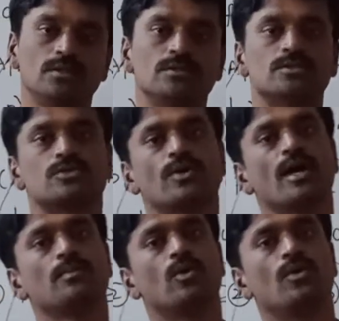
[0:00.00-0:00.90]
So today I
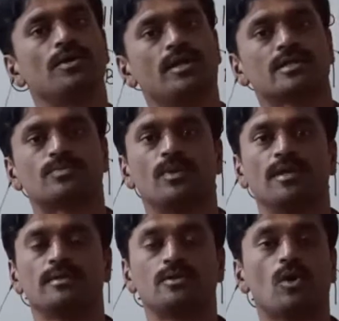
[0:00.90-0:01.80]
am going to
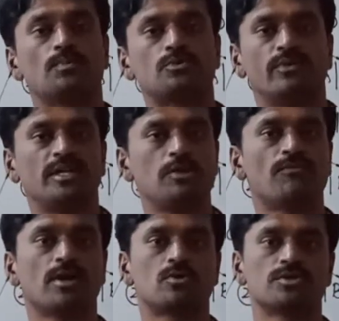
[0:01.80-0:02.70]
explain top 25